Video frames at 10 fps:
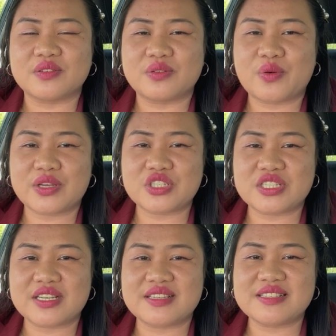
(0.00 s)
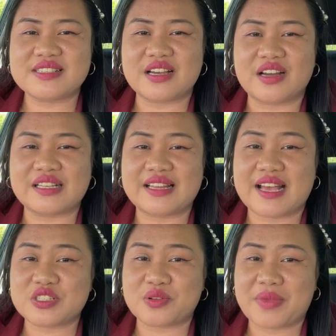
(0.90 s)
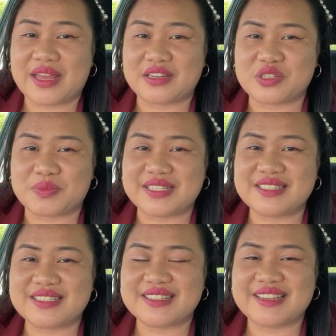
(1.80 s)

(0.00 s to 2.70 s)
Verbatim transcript: questions on classroom management